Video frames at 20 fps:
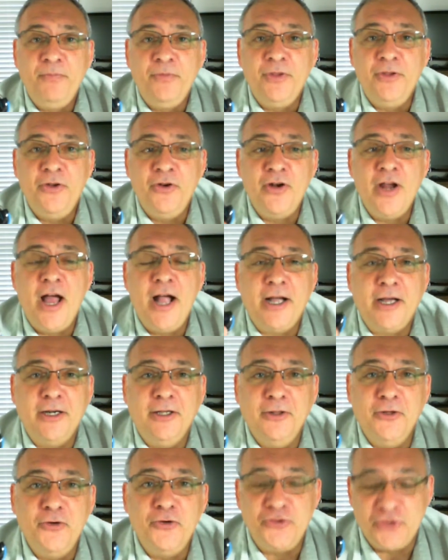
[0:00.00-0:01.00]
you're not going
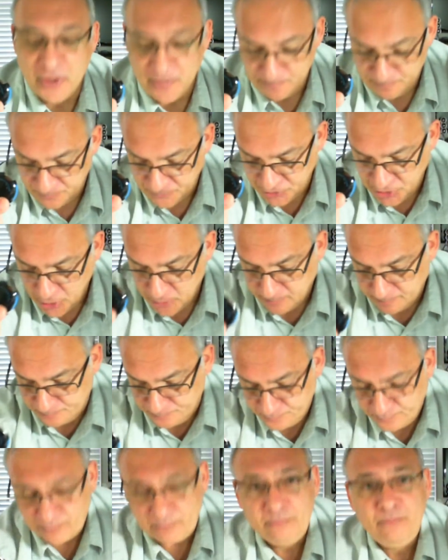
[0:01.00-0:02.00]
to lose it. So
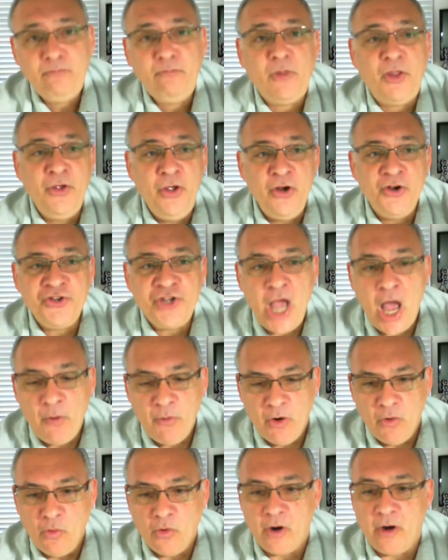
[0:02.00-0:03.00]
here's how
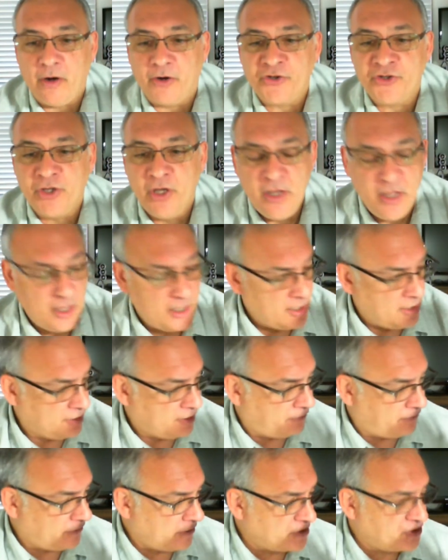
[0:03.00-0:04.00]
it works.
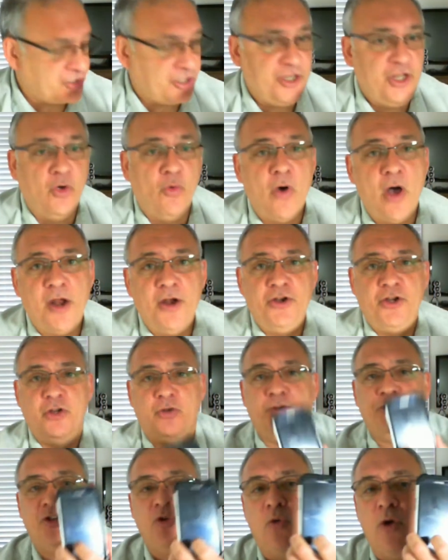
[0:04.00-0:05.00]
The first thing you want to do
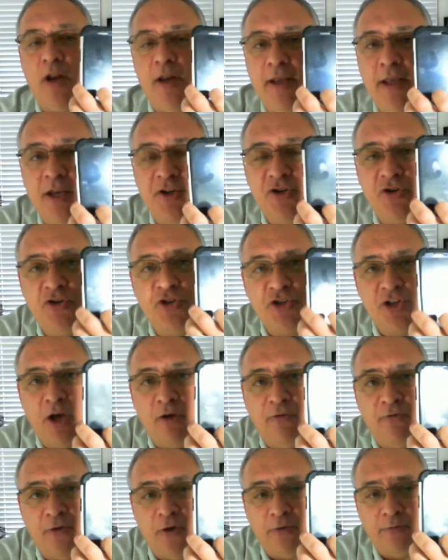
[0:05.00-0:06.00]
is you want to get your cell
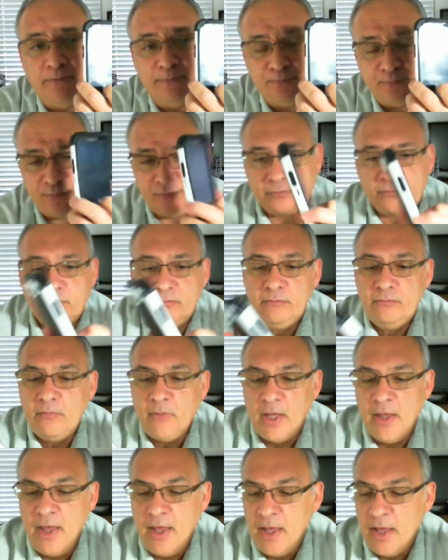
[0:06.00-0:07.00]
phone.
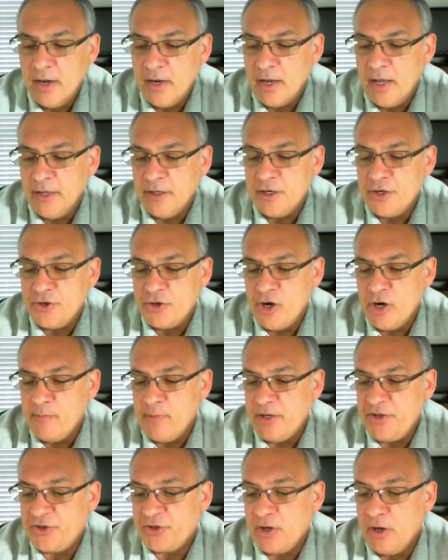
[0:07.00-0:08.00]
And I'm going to turn
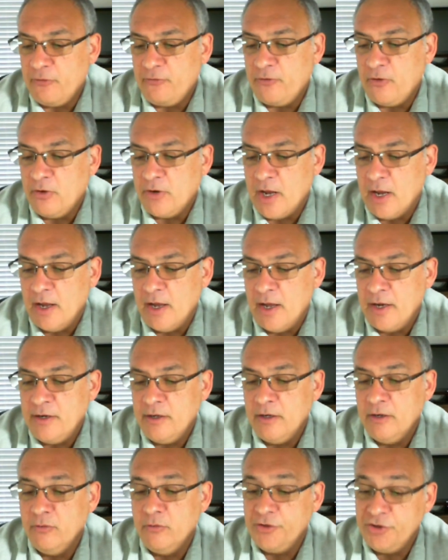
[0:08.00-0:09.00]
my cell phone
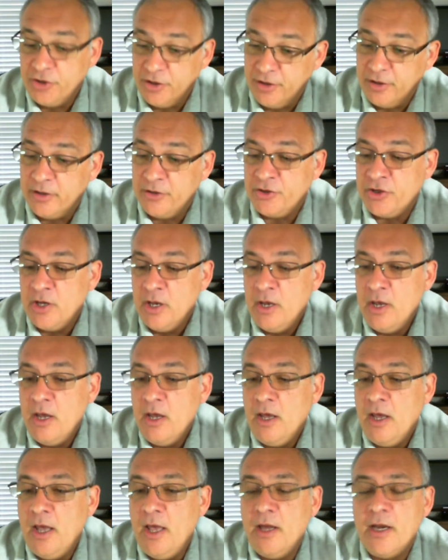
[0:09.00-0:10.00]
on, which it is,
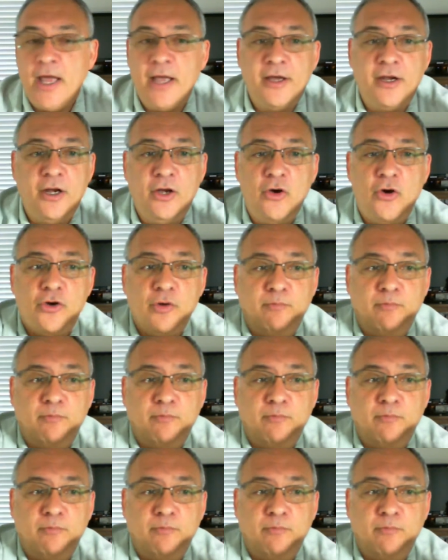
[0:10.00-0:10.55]
and I'm going to go to